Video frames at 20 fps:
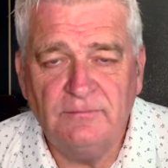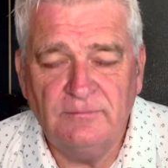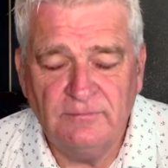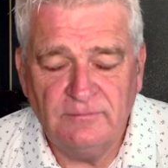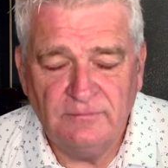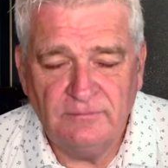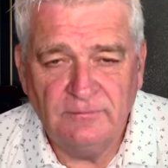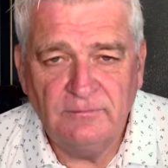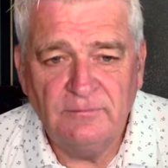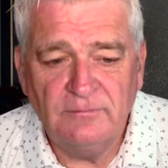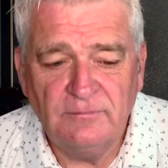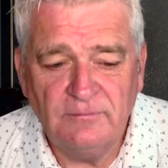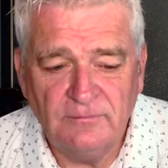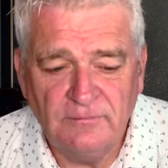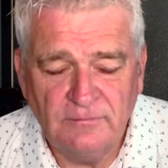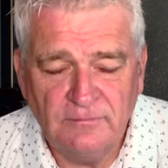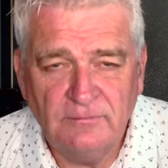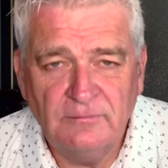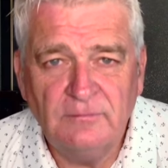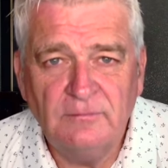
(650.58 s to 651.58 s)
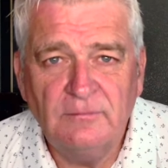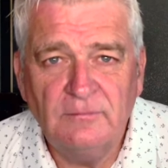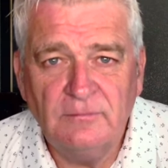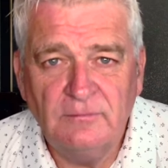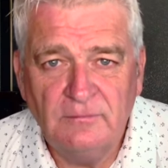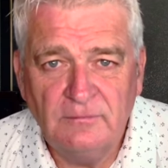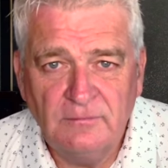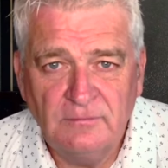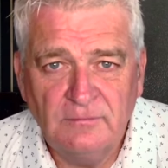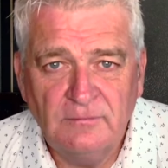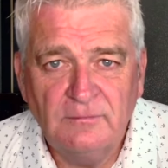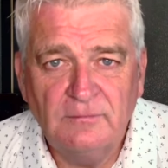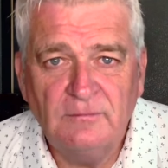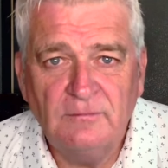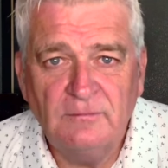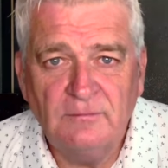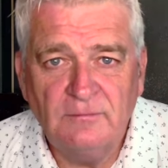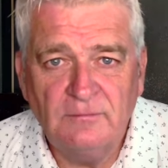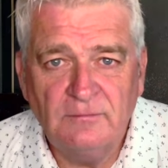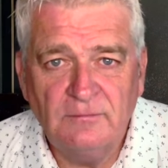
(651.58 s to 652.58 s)

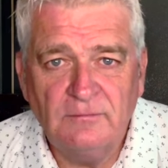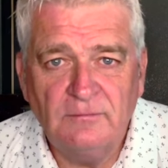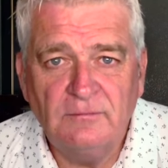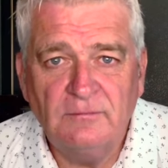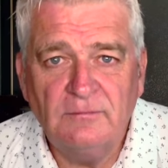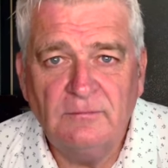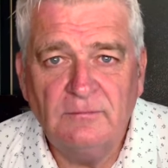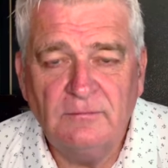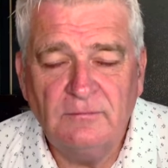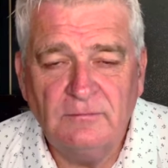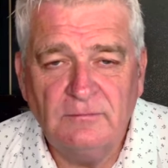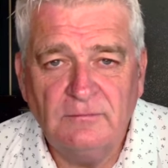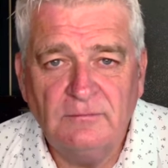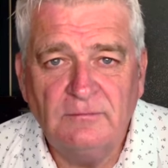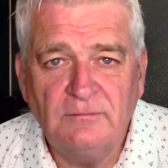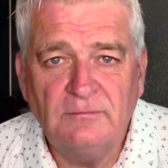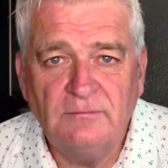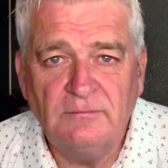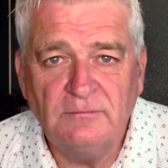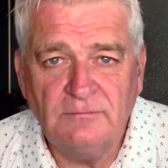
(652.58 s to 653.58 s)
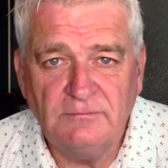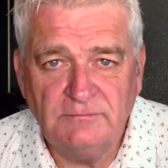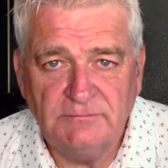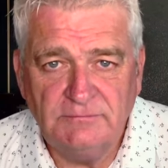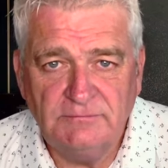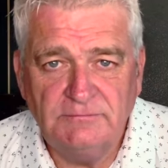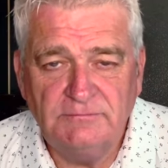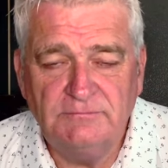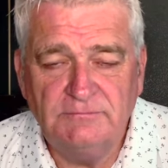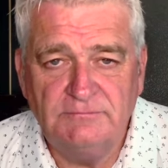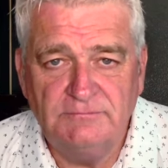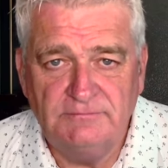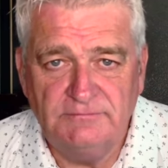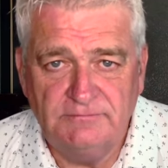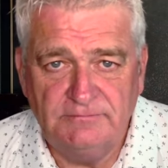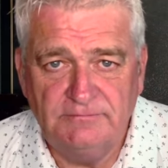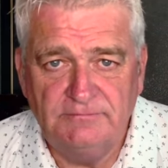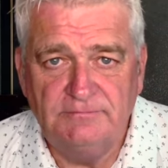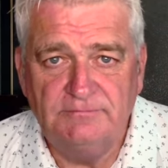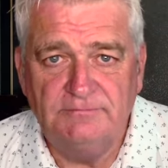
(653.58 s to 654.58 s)

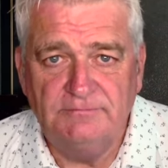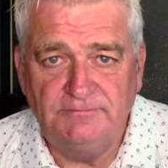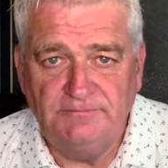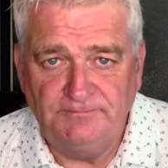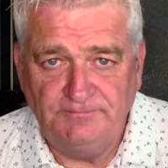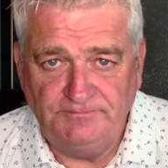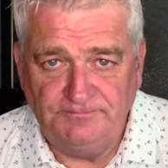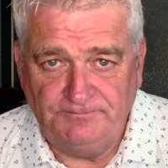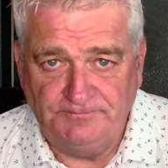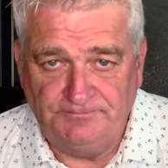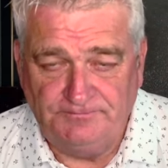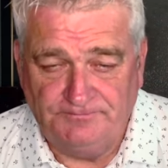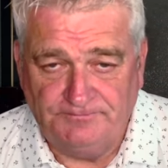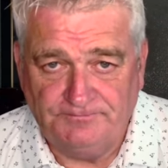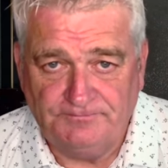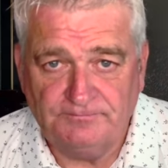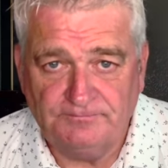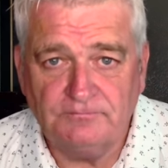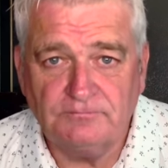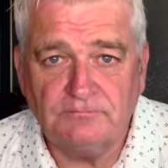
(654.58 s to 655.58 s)
(not speaking)